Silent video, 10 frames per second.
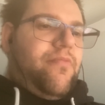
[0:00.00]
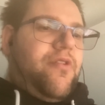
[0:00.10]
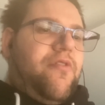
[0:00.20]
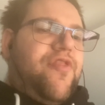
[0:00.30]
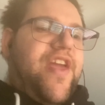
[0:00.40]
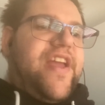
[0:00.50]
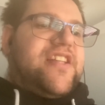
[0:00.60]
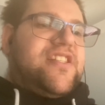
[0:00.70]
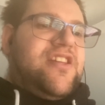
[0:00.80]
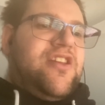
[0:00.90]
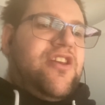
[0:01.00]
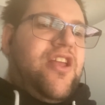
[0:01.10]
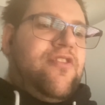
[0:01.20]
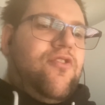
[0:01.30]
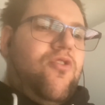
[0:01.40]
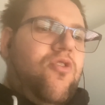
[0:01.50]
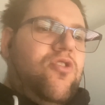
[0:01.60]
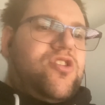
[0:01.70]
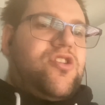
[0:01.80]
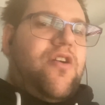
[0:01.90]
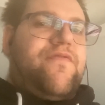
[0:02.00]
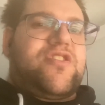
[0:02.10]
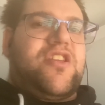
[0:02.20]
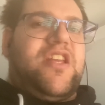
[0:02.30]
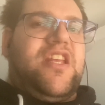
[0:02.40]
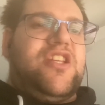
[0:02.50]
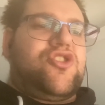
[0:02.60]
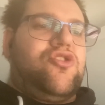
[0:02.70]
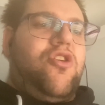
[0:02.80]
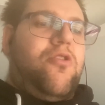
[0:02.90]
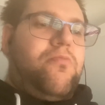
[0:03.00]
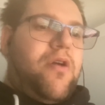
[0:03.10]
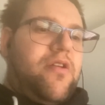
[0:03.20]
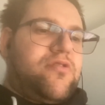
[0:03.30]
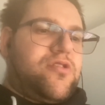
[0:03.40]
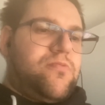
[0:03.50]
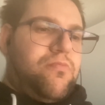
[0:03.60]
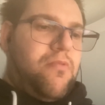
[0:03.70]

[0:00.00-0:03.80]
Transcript: with Essendon and the Hawks obviously in Geelong, but